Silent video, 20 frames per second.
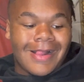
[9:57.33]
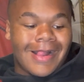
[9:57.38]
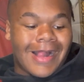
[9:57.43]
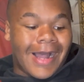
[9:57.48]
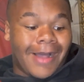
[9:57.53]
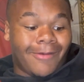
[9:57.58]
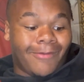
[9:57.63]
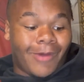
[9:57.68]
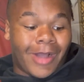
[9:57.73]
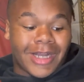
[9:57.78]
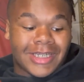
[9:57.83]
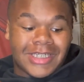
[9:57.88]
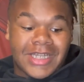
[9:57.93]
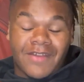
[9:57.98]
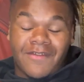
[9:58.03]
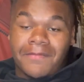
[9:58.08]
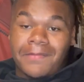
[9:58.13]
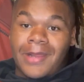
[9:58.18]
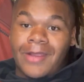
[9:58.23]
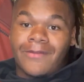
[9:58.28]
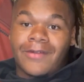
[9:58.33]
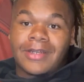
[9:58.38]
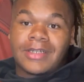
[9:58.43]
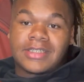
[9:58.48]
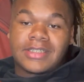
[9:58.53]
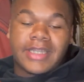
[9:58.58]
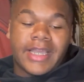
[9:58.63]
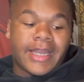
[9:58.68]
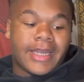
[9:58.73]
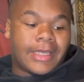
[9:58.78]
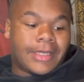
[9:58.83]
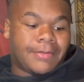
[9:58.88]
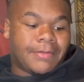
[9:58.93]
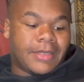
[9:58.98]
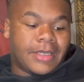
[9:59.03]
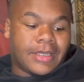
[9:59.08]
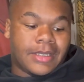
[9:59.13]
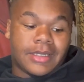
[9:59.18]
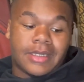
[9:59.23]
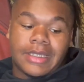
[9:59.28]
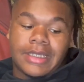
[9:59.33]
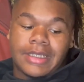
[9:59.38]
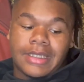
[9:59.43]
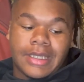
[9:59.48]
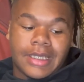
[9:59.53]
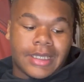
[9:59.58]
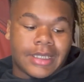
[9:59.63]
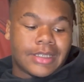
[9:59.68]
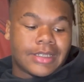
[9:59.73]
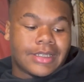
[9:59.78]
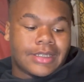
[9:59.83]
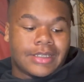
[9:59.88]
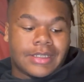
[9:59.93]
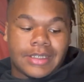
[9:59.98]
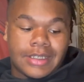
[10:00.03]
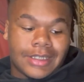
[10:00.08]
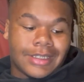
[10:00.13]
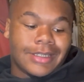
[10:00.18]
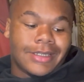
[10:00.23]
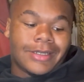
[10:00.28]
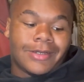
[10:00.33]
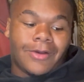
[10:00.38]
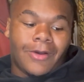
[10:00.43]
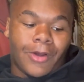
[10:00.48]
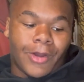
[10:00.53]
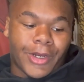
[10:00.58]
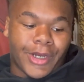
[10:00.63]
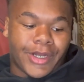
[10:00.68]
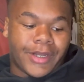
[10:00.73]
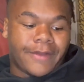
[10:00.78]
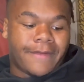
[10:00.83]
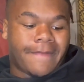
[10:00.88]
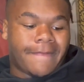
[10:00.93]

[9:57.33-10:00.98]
I watched everybody run the stadium, and it, it looked hard.